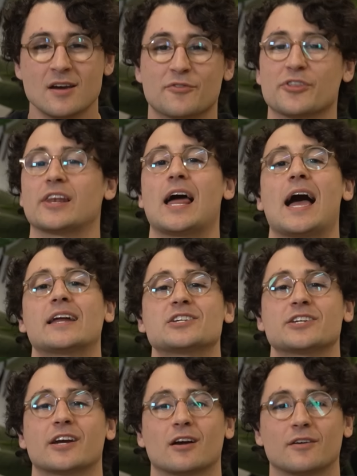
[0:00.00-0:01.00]
for the lion's
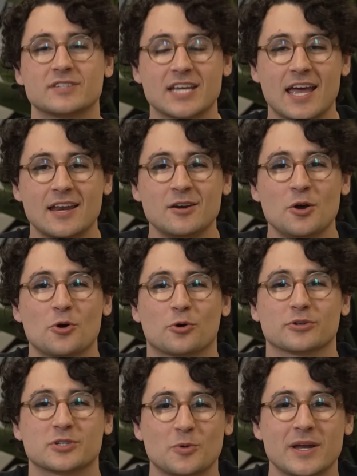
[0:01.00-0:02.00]
share of $10,000
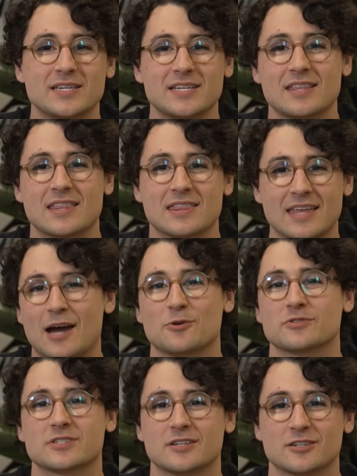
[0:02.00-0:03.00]
or
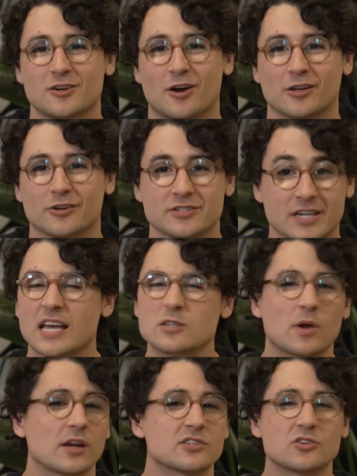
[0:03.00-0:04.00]
$20,000, as
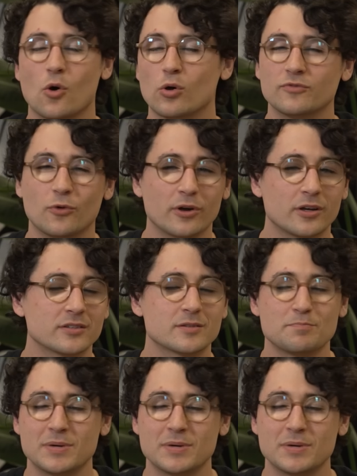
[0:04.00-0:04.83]
well as gold foils,